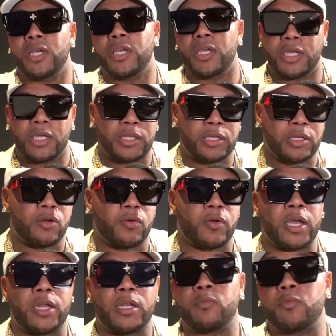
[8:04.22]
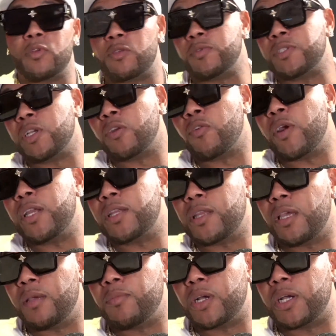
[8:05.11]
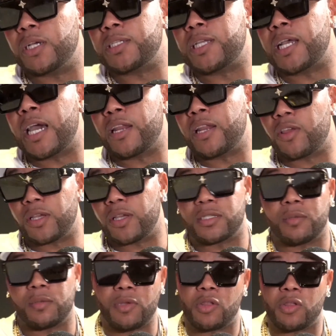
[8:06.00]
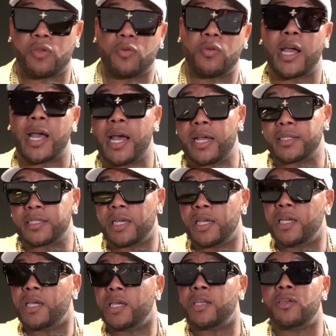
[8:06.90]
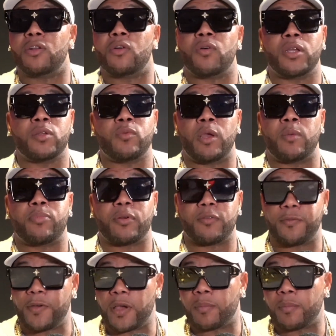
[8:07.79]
LA, which was a great thing because I got a chance to meet you guys, and perfect my